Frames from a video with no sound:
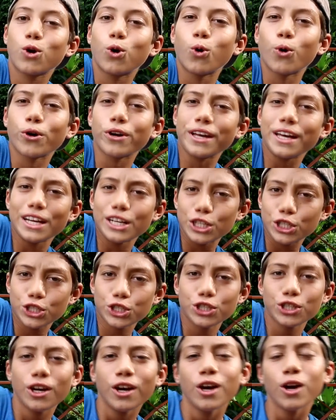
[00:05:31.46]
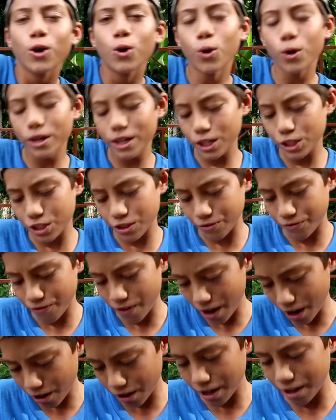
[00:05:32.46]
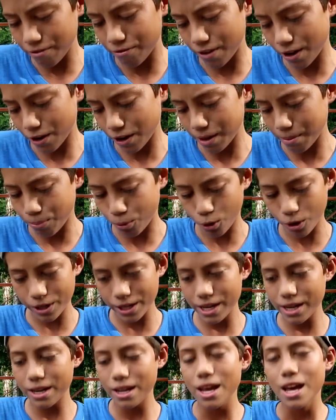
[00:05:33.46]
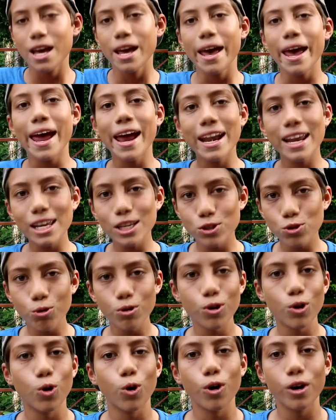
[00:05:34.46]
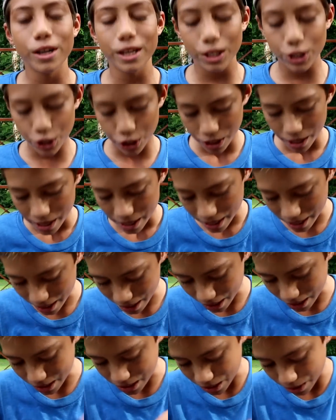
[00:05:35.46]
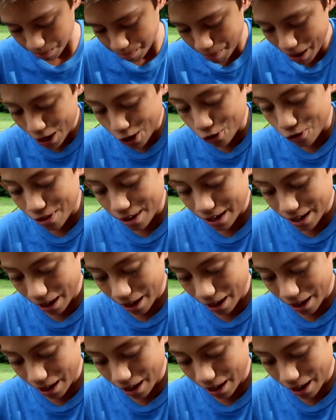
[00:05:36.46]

cordage. Cordage is very, very important. Any sort of cordage is better than